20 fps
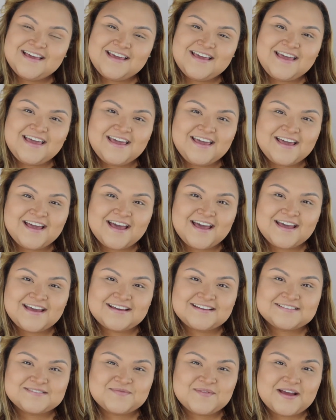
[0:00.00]
Hey
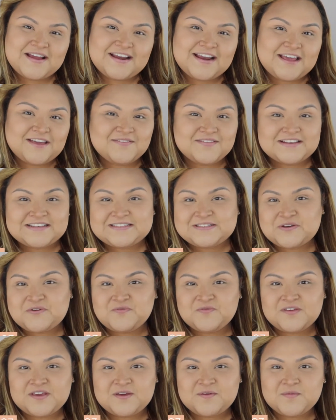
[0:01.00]
guys, my name is
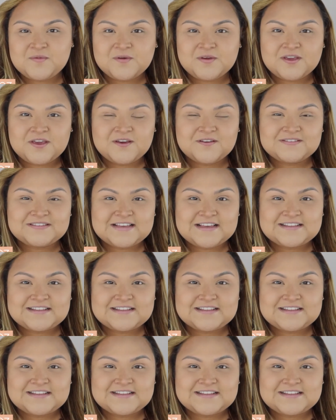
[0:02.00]
Sophia Munoz